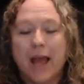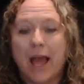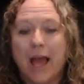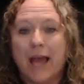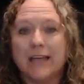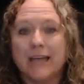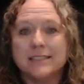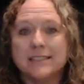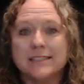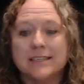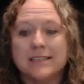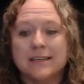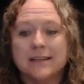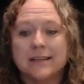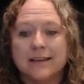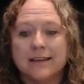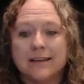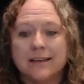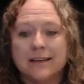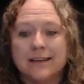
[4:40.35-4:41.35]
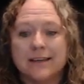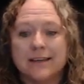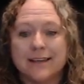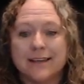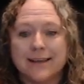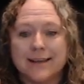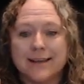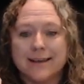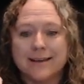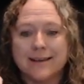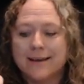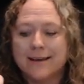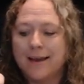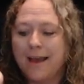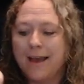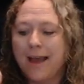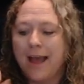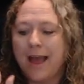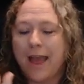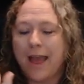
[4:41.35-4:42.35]
S, E,
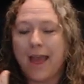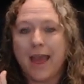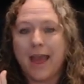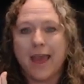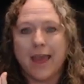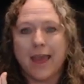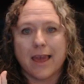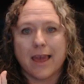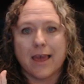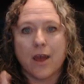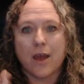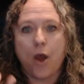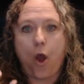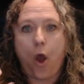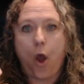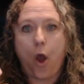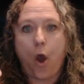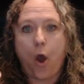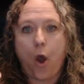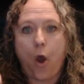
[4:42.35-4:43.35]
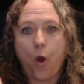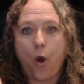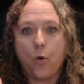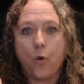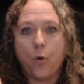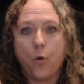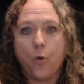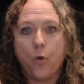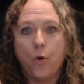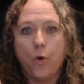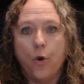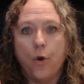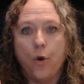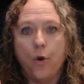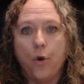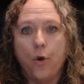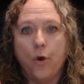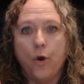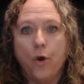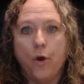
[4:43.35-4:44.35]
A, O.
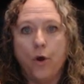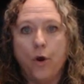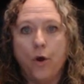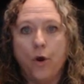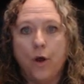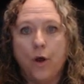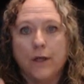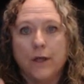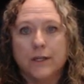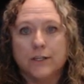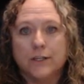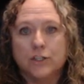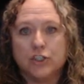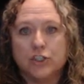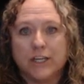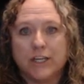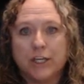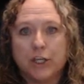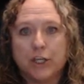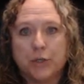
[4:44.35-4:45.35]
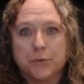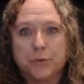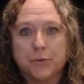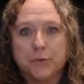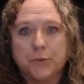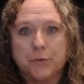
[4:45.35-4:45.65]
G, Q.